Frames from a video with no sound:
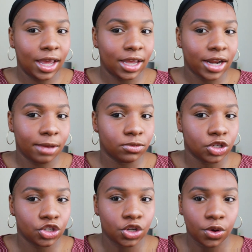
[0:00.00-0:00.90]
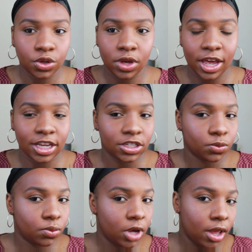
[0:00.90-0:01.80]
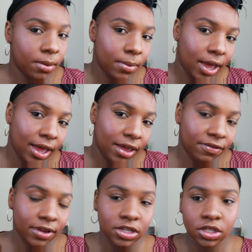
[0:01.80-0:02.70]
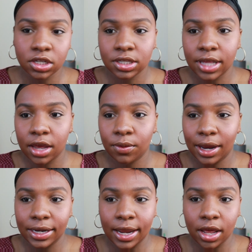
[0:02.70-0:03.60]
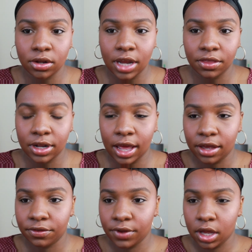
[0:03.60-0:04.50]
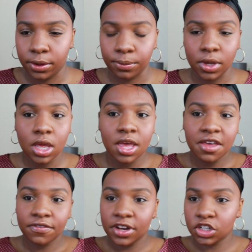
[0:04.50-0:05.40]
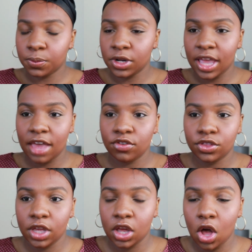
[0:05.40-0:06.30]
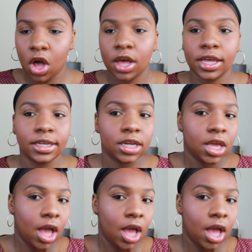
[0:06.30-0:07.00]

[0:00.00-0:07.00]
and I'm just showing you guys what my face looks like right now that I've finished putting everything on.